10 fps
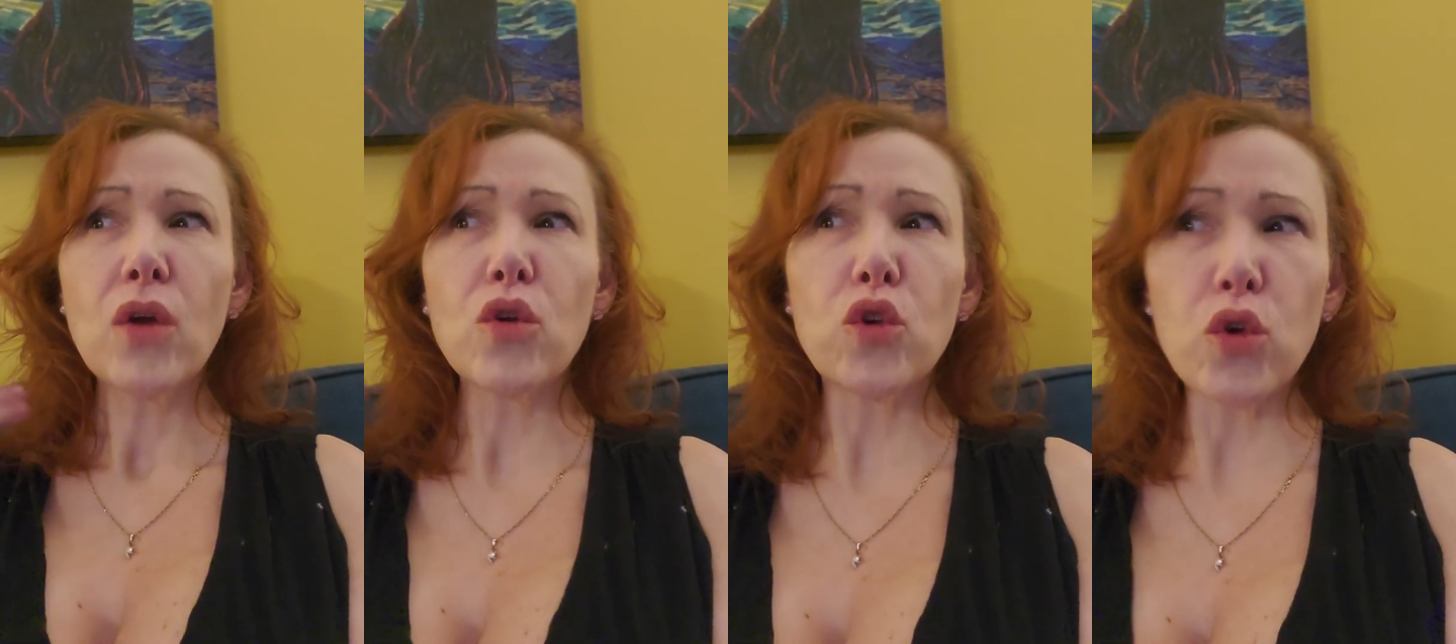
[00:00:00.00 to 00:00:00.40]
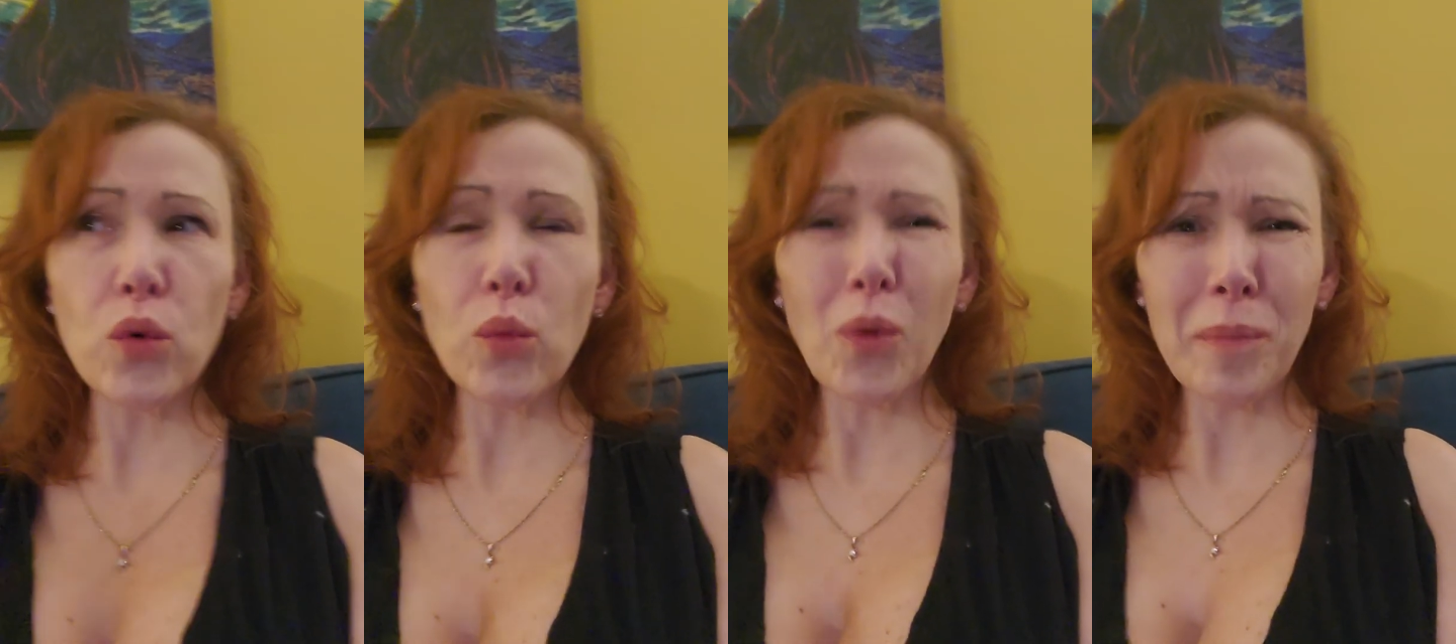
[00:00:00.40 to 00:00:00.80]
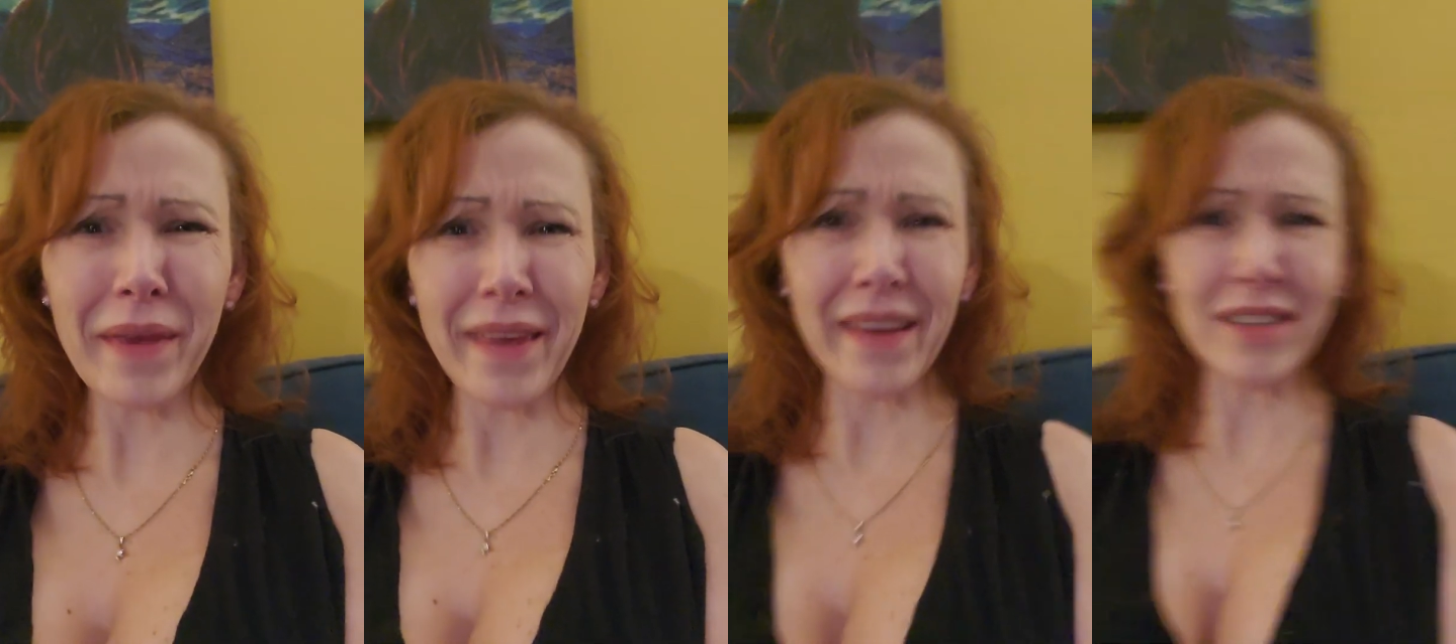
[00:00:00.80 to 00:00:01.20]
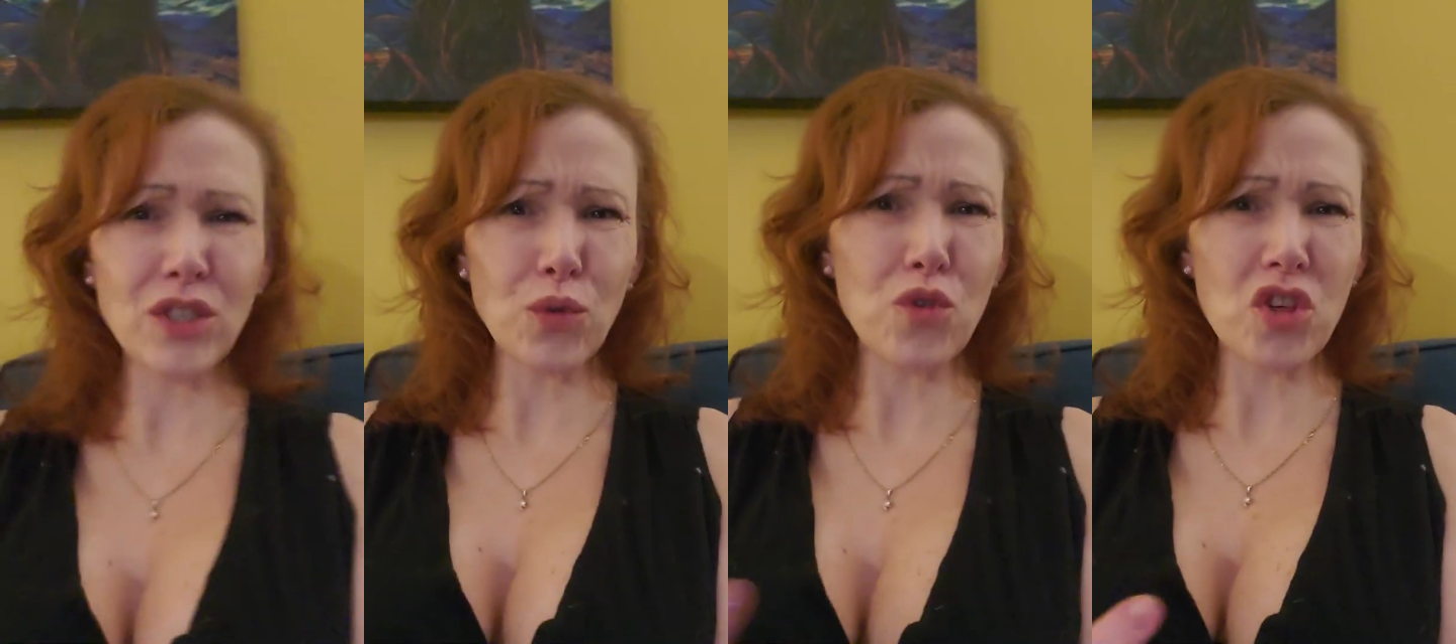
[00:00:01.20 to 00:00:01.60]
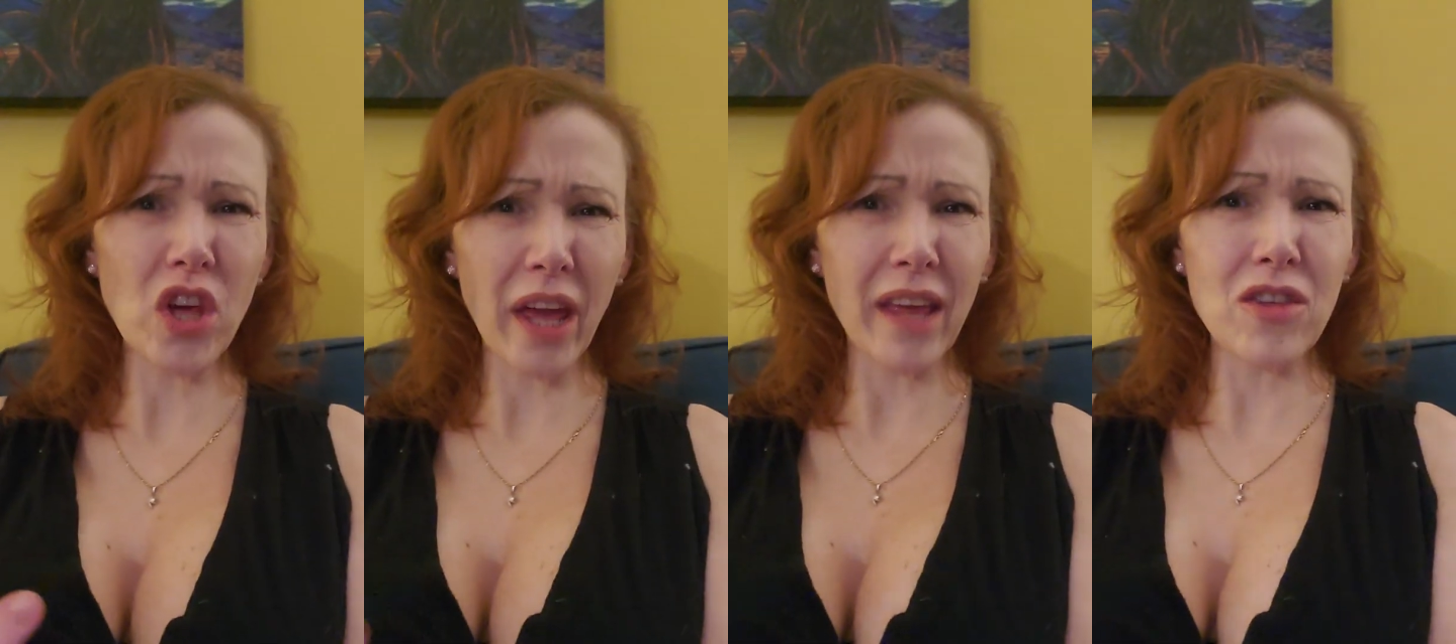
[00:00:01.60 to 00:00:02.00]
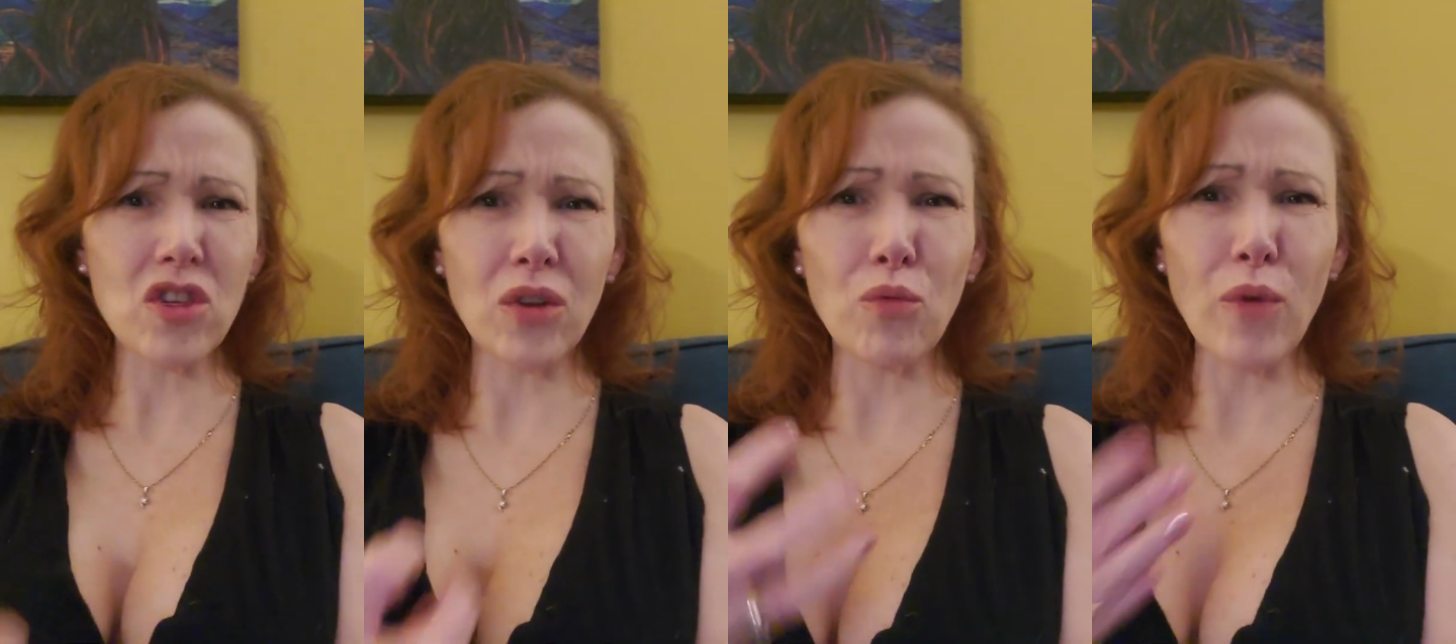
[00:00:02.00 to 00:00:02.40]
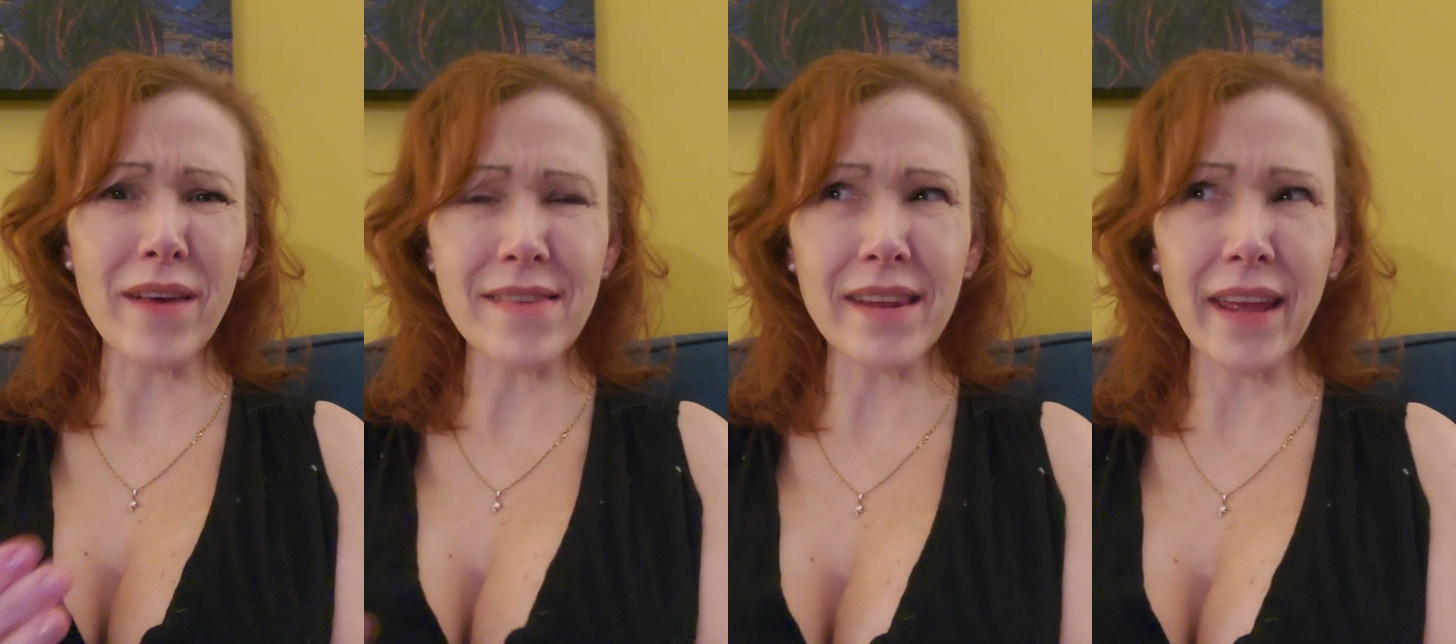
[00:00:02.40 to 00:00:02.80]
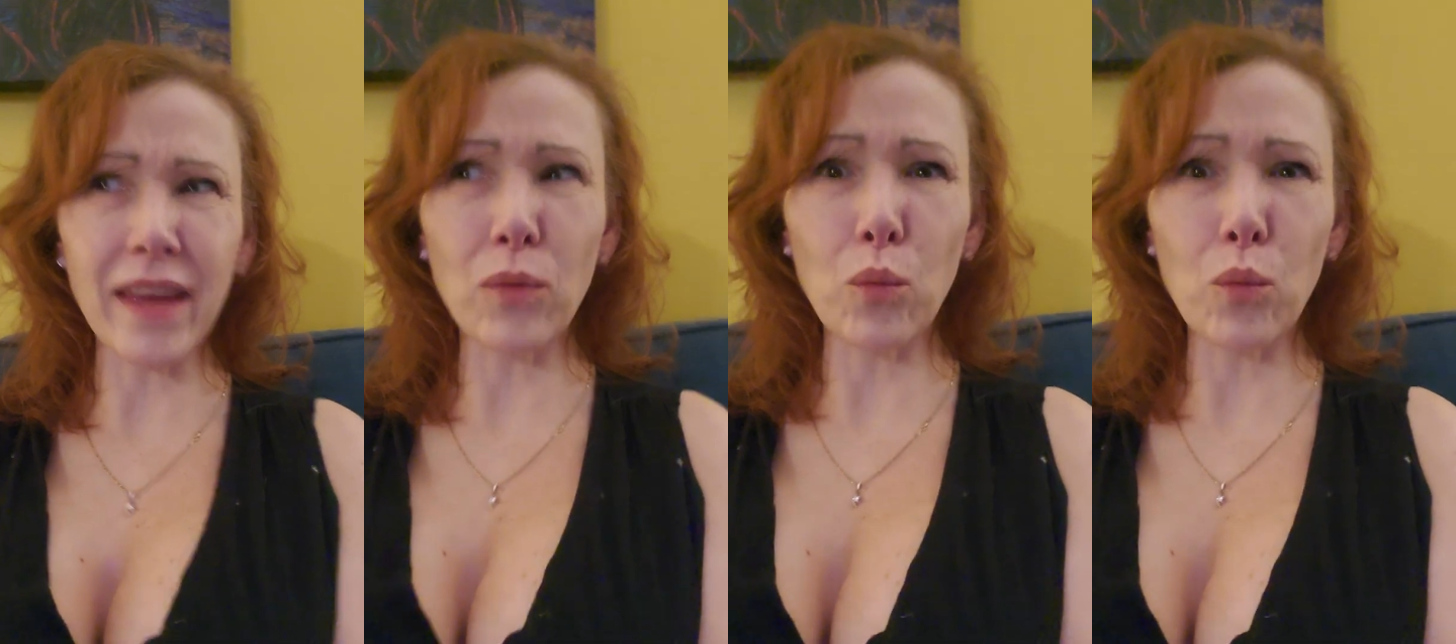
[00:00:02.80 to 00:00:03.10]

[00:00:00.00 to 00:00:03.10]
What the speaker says: you will begin to change and resonate